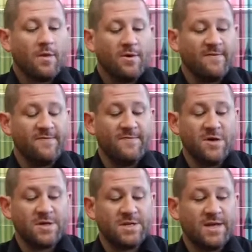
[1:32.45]
The
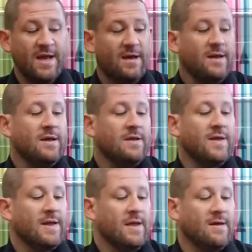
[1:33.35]
first set
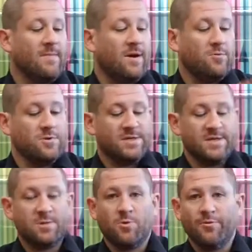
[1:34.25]
that came out was
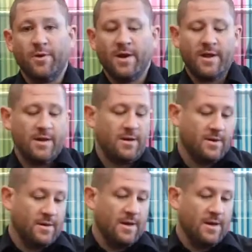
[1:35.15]
this one right here.